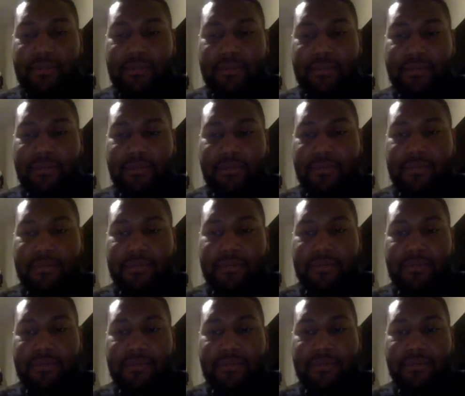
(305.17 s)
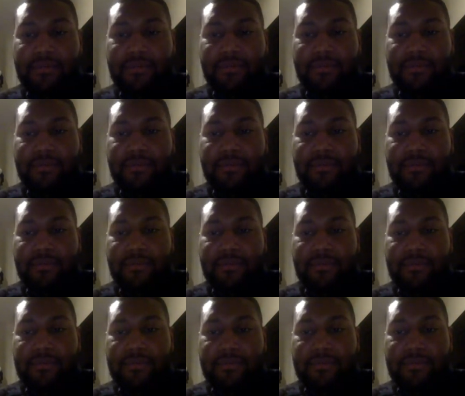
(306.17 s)

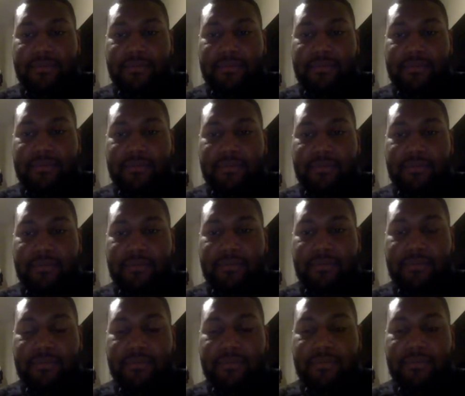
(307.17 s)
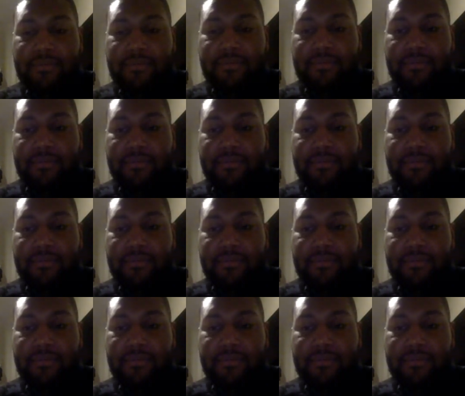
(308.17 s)
(not speaking)